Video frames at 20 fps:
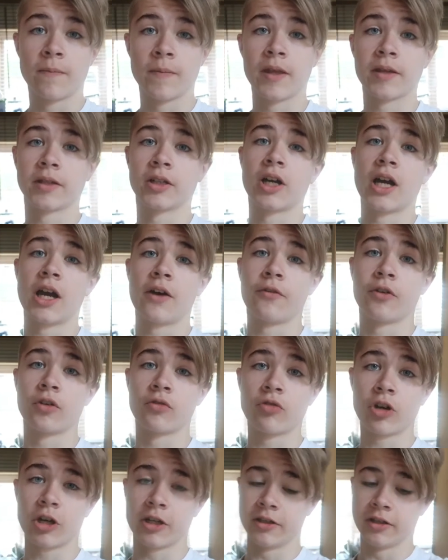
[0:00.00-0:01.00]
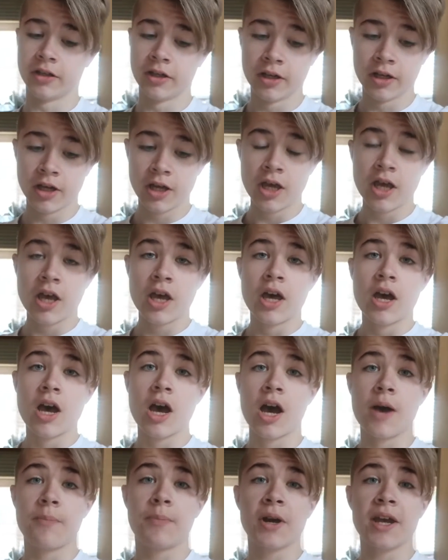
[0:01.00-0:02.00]
then go out for a run.
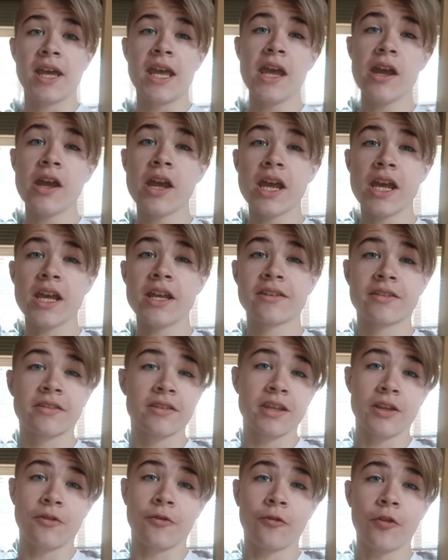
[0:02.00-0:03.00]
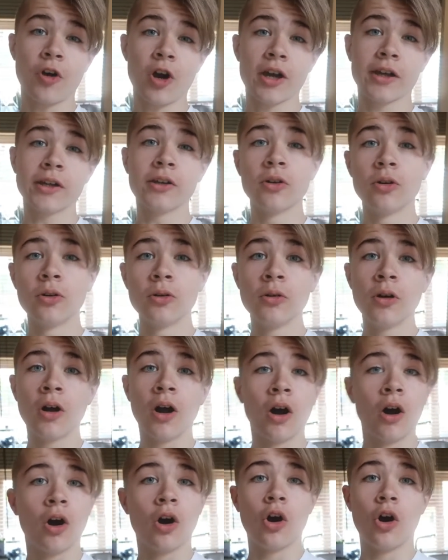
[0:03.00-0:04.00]
But here is the final
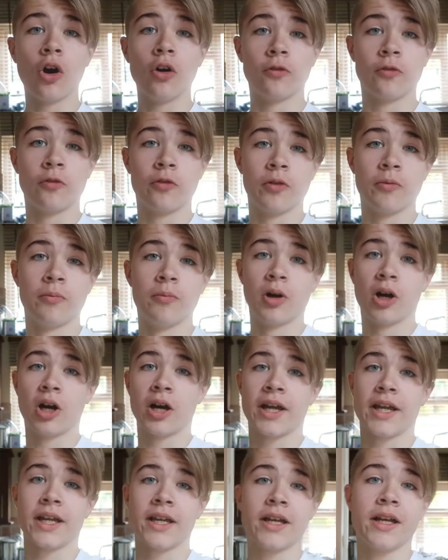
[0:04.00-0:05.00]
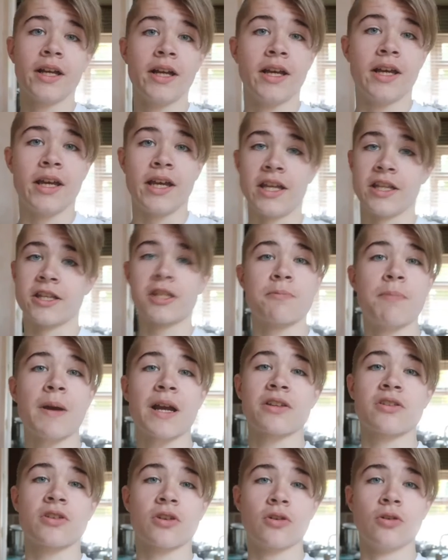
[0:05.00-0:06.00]
of my
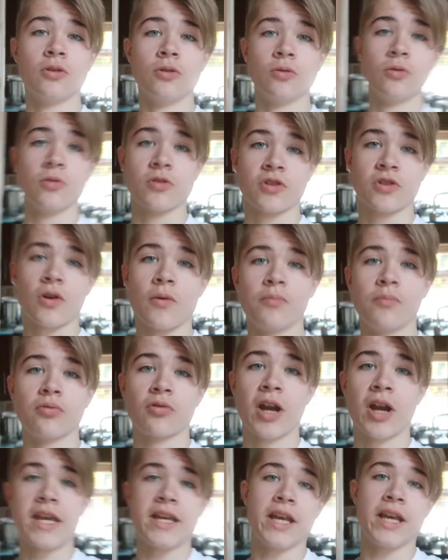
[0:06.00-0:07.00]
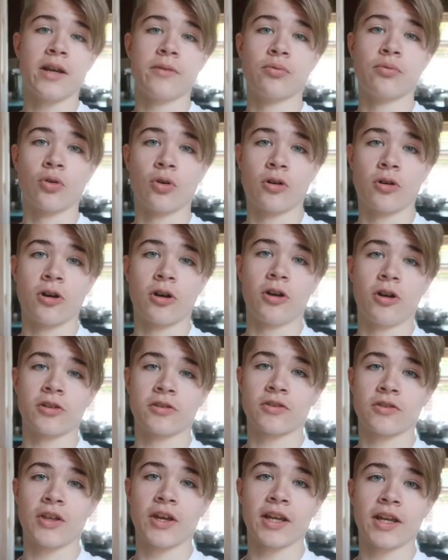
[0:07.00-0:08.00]
Inspector Calls breaking
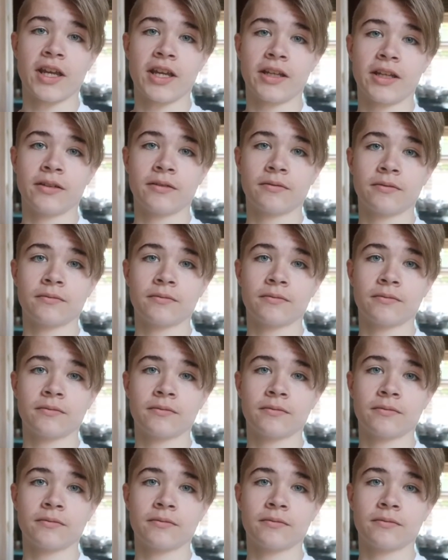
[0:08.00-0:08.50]
broadcast thingy.